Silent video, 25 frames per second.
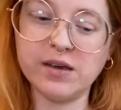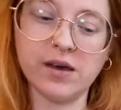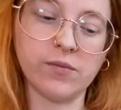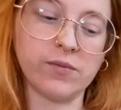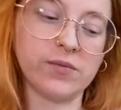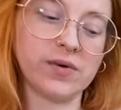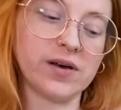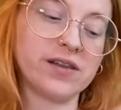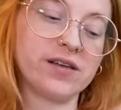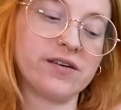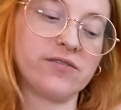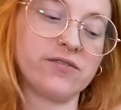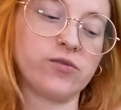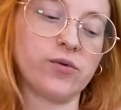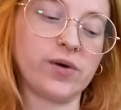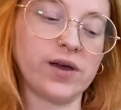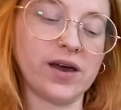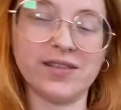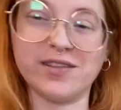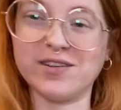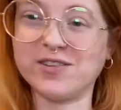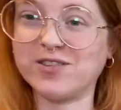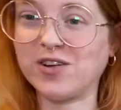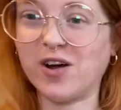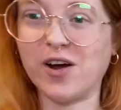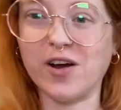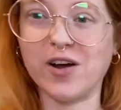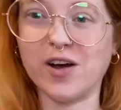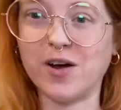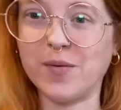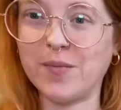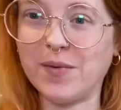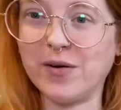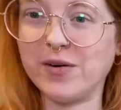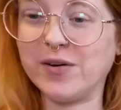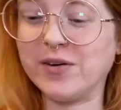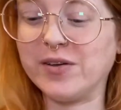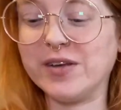And I love that we had the star come
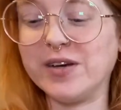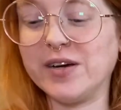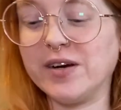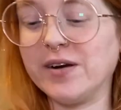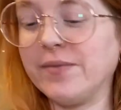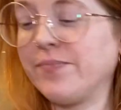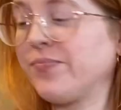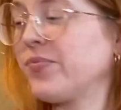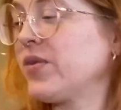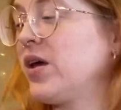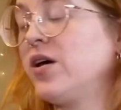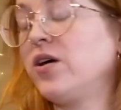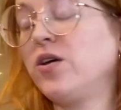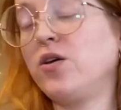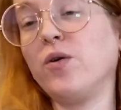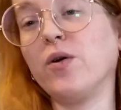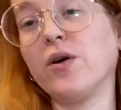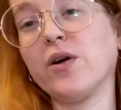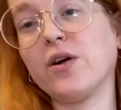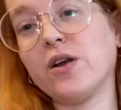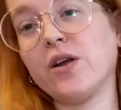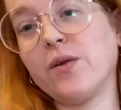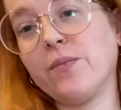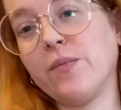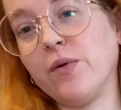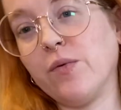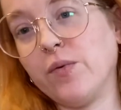out earlier. You are going to be